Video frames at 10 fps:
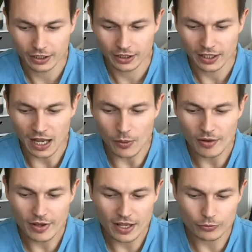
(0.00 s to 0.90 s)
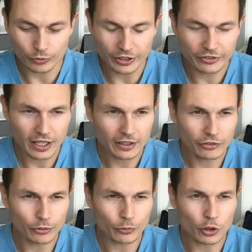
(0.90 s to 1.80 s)
However, resends
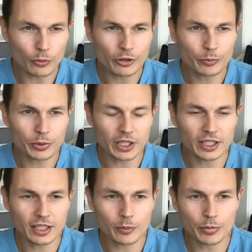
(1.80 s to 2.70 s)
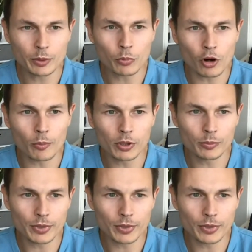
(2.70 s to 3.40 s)
have always been a big problem,